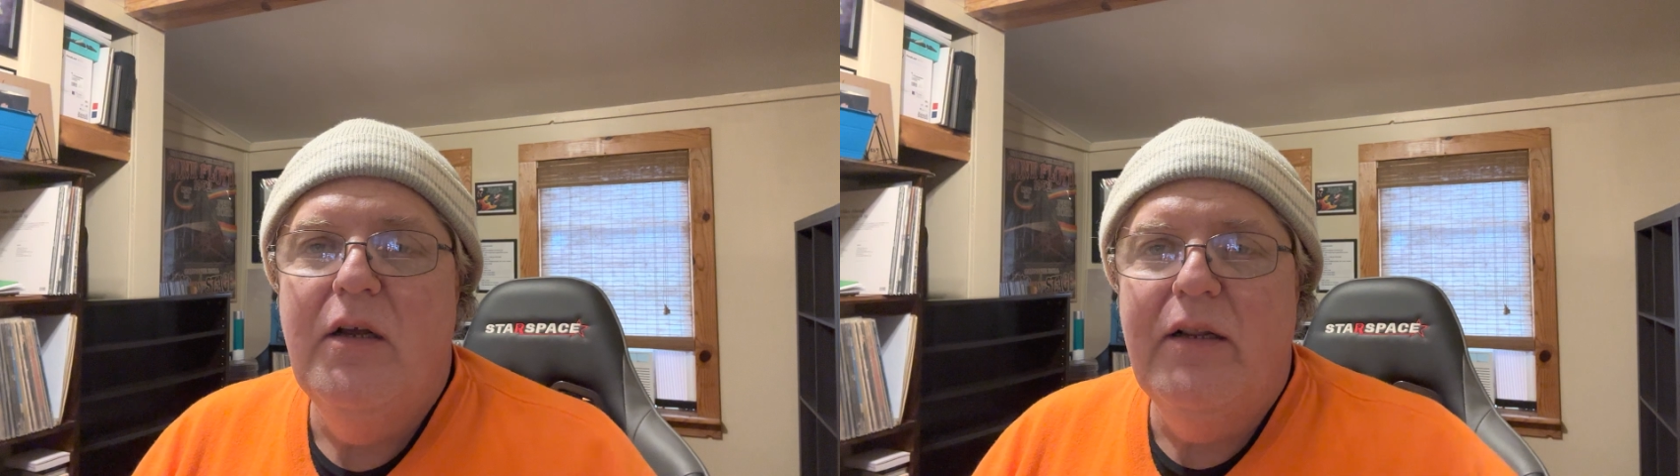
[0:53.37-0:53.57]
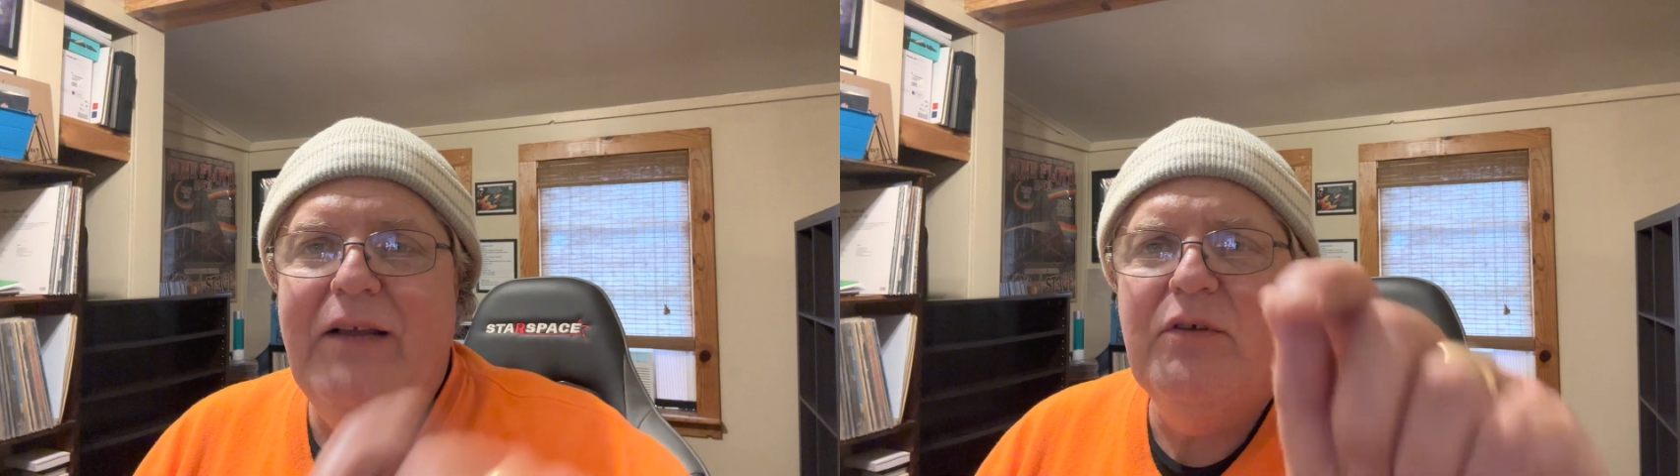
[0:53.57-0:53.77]

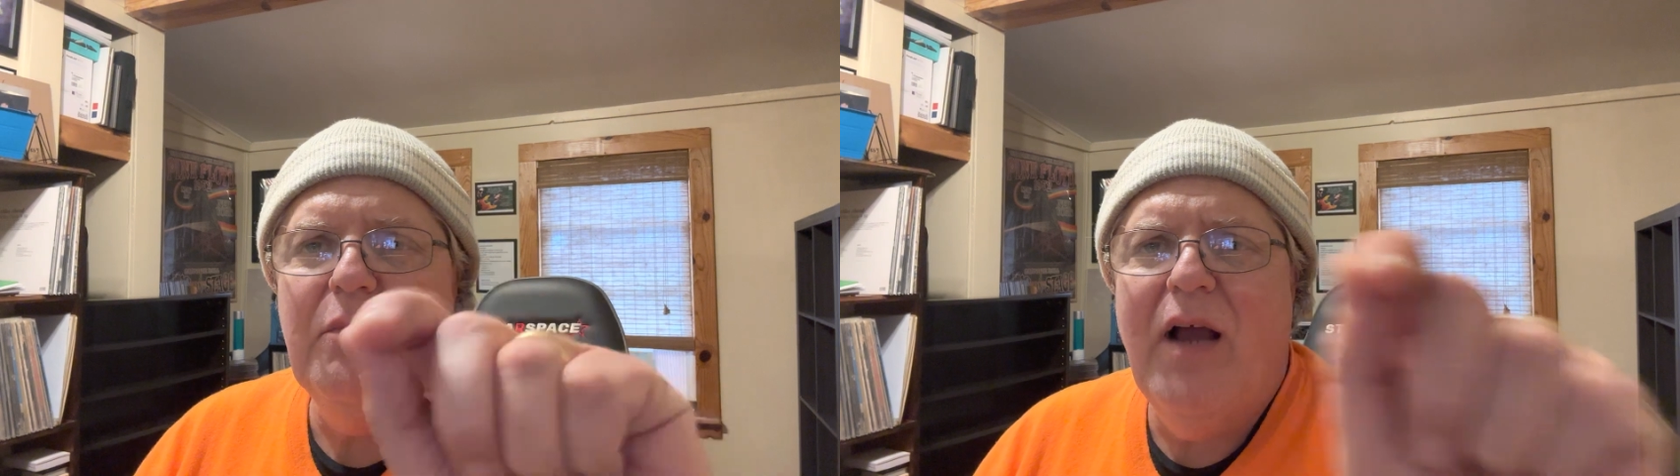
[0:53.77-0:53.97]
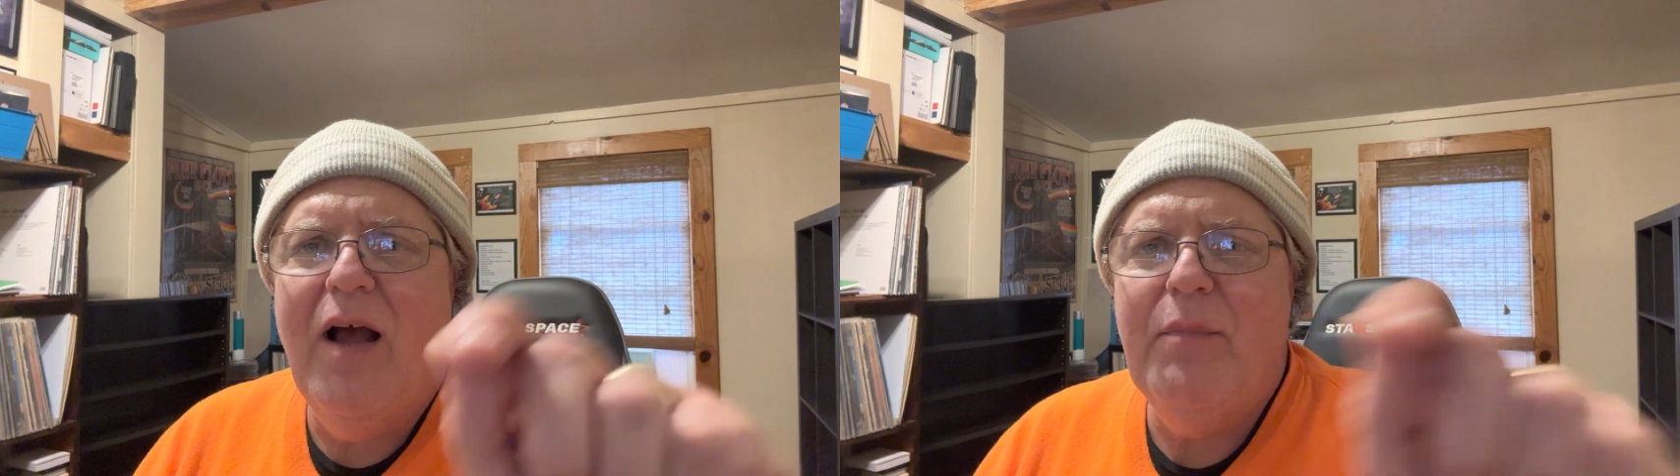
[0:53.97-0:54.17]
Leave some
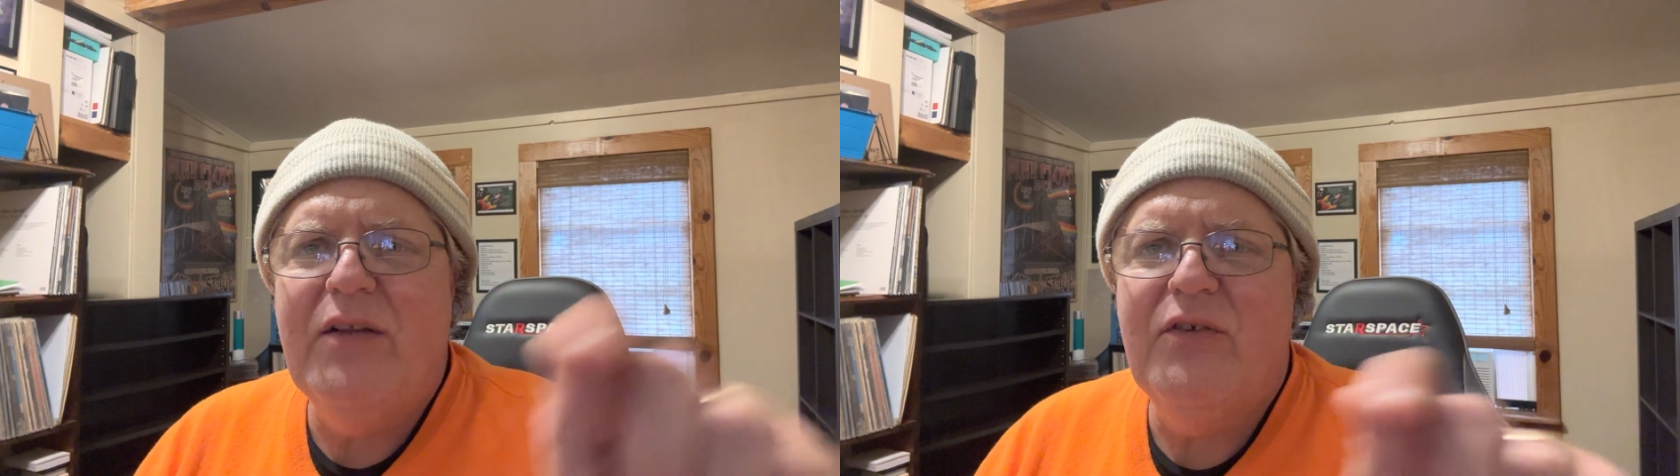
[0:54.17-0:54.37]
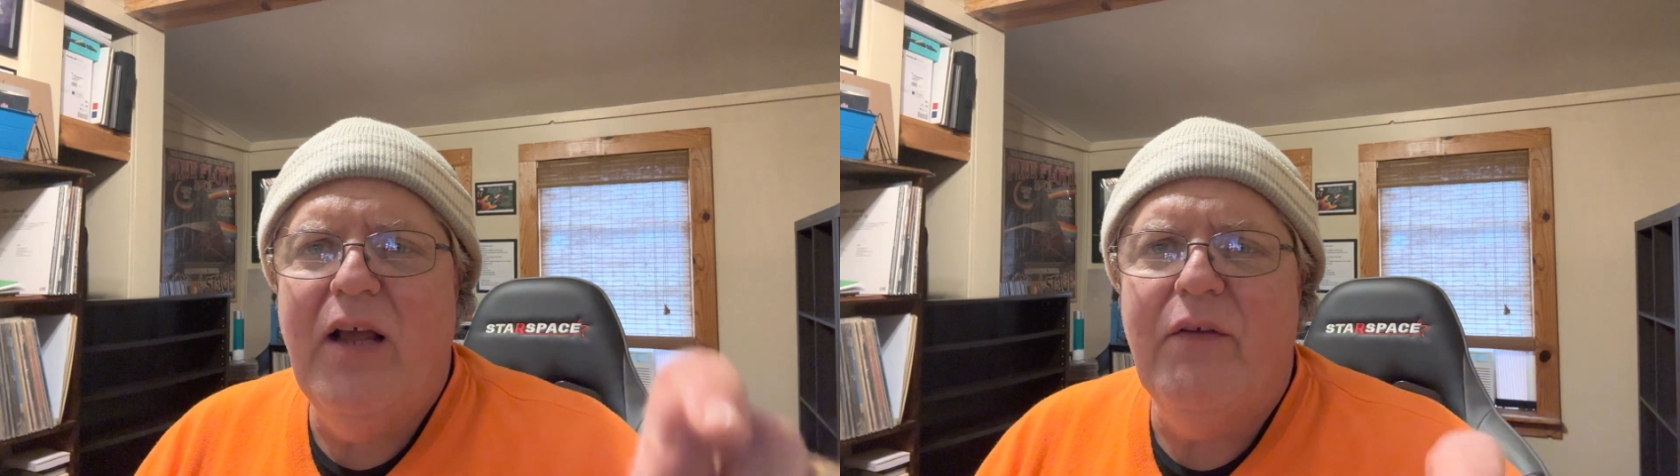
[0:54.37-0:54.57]

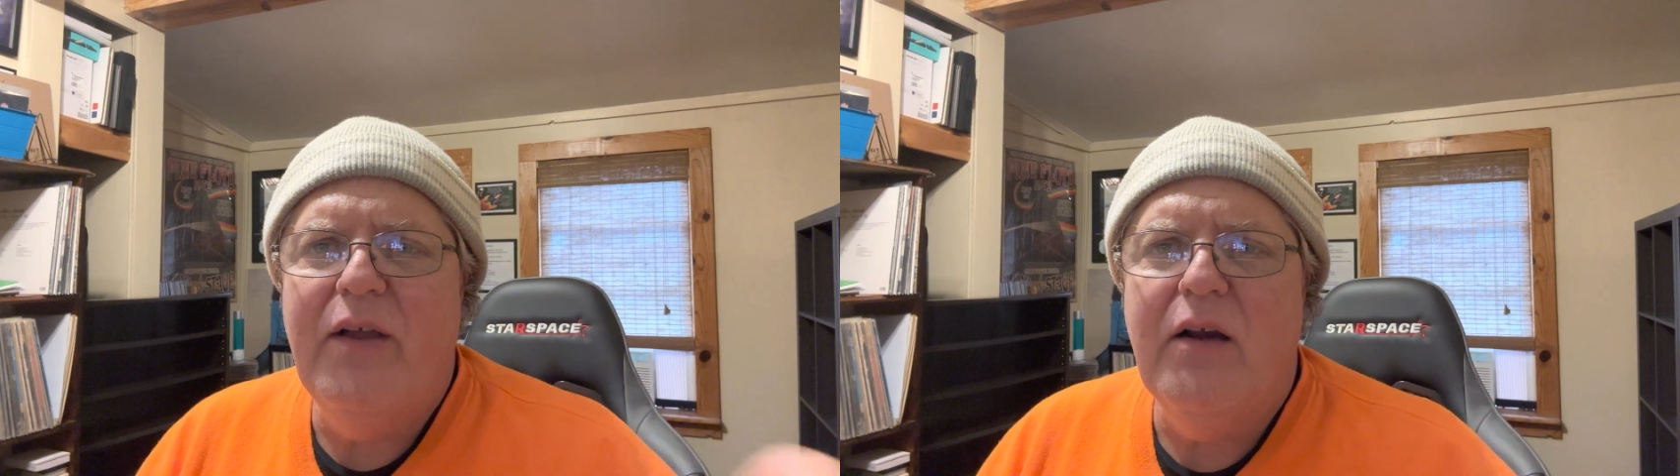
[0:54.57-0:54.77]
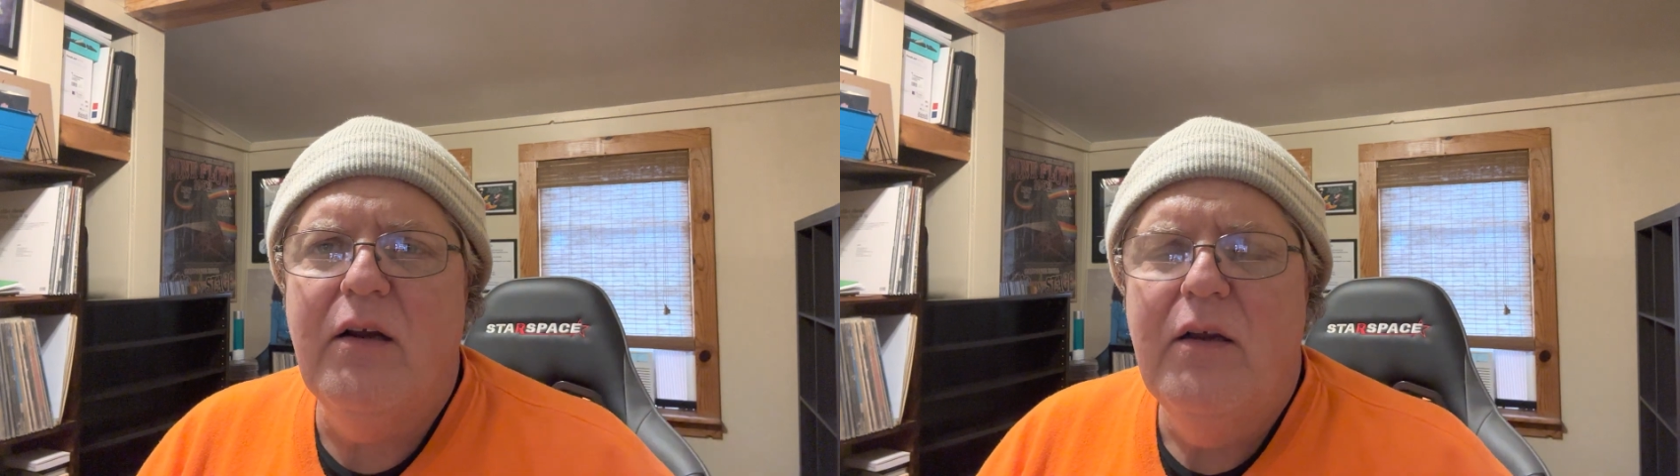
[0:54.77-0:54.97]
comments down
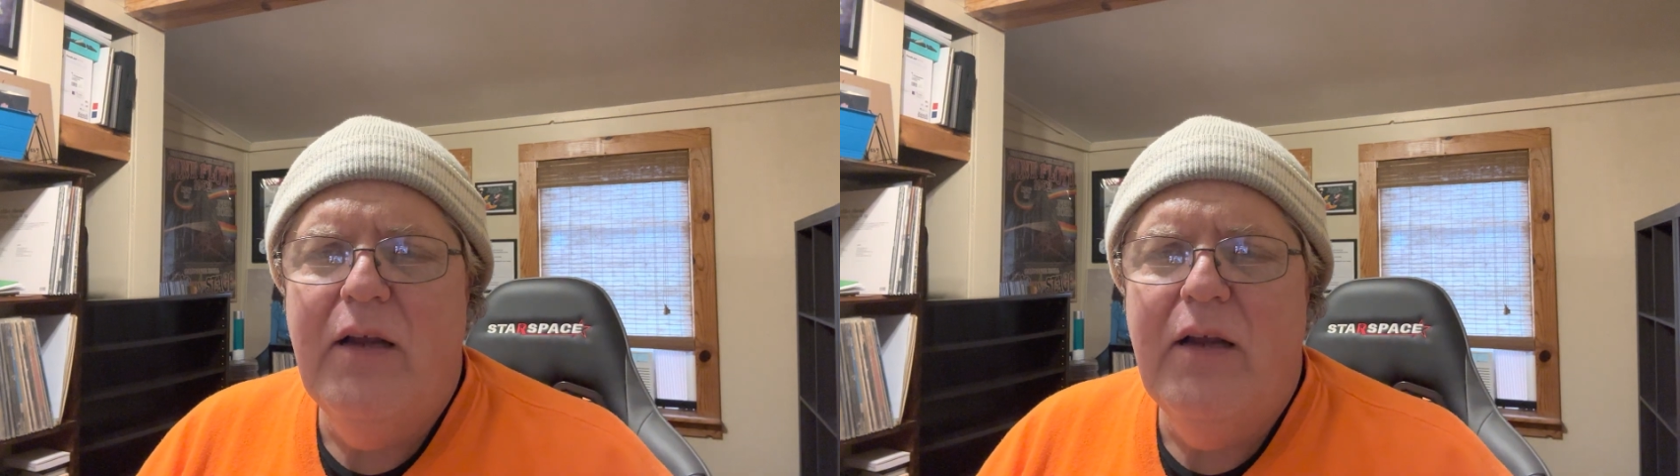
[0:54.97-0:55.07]
there